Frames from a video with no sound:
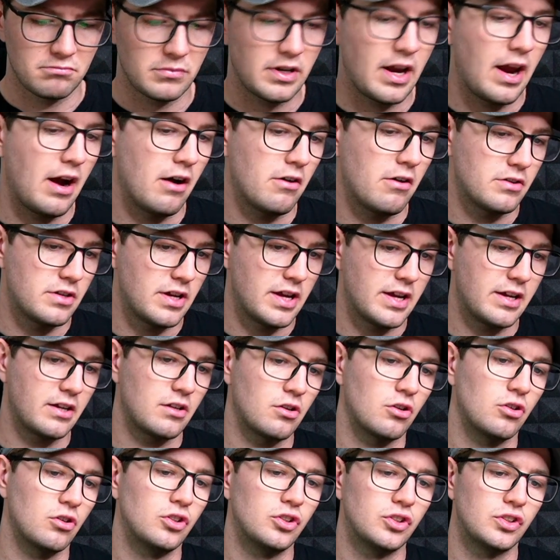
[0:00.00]

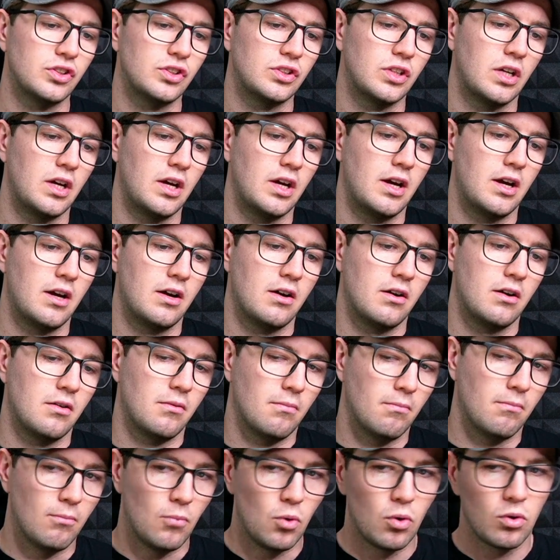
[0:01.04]
caretakers
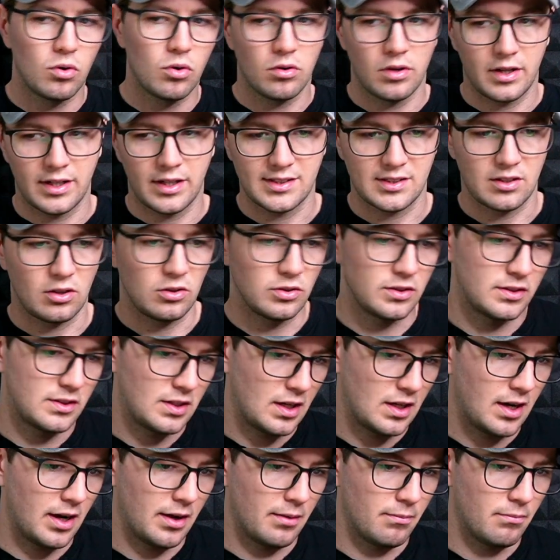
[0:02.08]
more or less all the
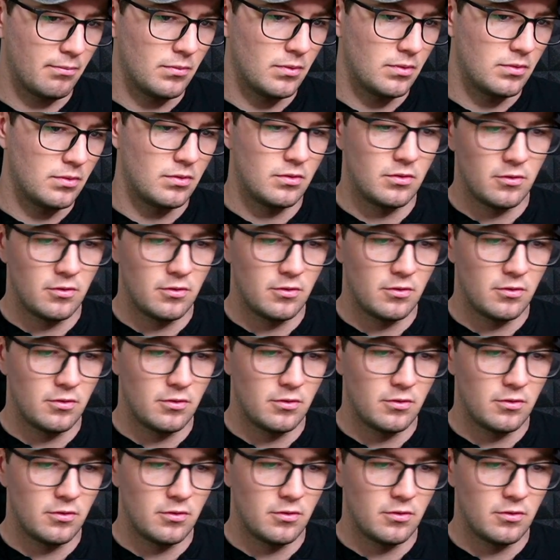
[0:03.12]
time.